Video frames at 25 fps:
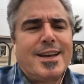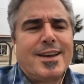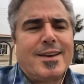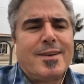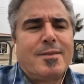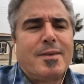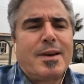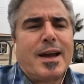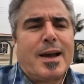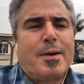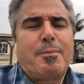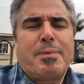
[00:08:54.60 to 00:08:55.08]

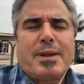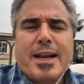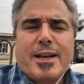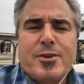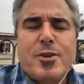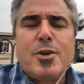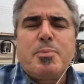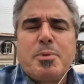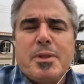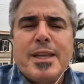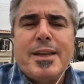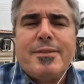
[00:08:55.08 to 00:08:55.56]
but I do
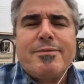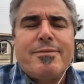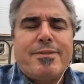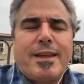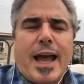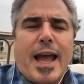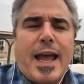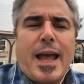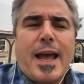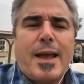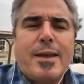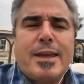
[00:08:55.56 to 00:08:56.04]
believe,
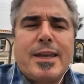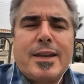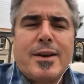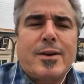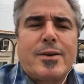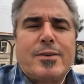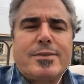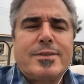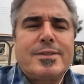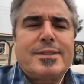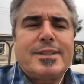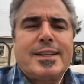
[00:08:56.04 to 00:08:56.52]
I, you
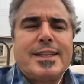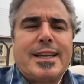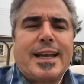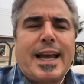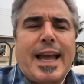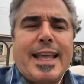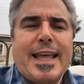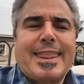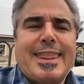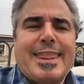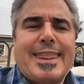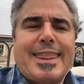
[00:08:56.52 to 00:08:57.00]
know,
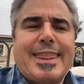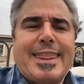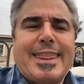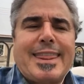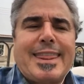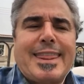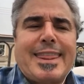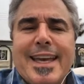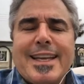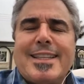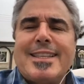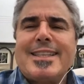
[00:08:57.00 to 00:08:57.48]
I think
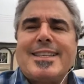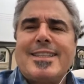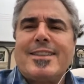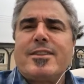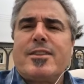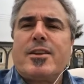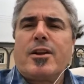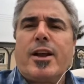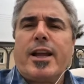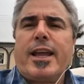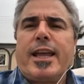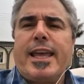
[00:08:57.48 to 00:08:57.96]
it's,
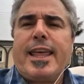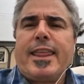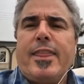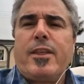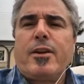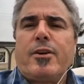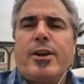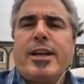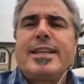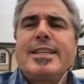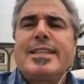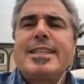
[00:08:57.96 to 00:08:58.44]
they're,
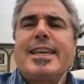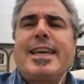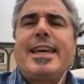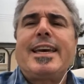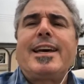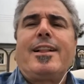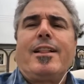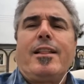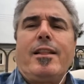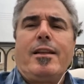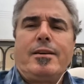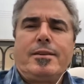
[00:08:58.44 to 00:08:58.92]
they're his
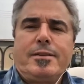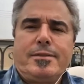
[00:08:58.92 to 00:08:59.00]
kill.